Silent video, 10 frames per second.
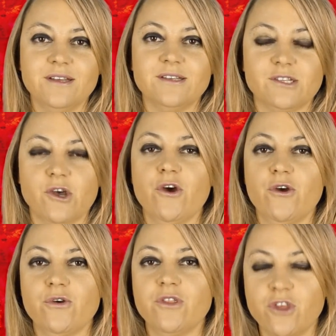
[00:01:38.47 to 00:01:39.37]

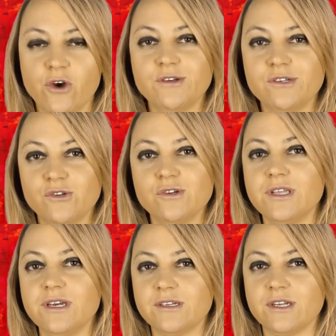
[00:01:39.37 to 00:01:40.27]
So those two
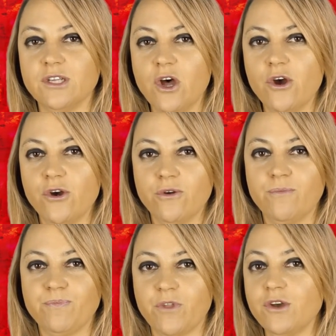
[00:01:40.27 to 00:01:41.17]
things
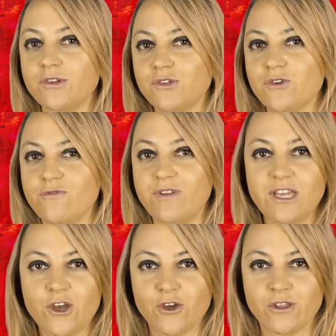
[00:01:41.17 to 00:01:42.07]
alone, those two
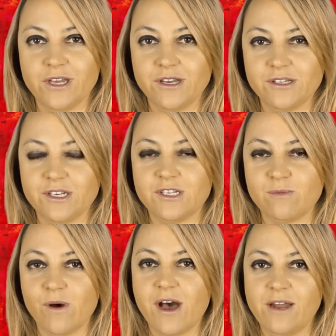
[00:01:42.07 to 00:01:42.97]
video things
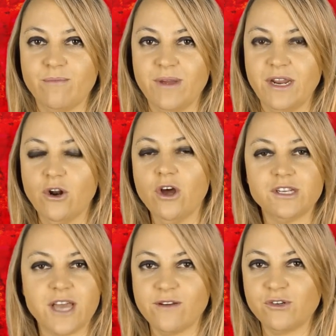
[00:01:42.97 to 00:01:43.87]
inspired me not
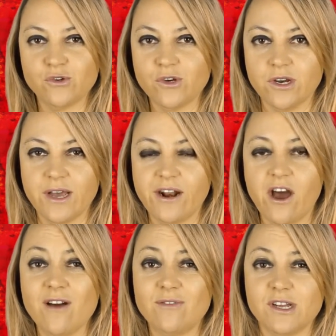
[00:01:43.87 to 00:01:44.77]
to have sugar. And
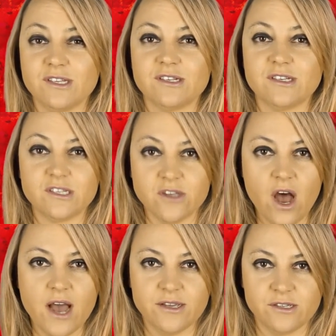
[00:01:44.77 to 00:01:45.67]
I've lost a
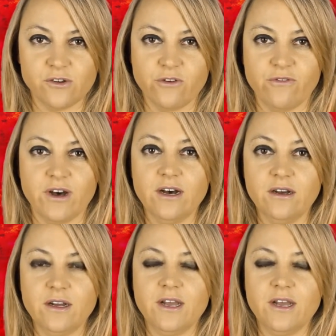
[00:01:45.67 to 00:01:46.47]
size so far.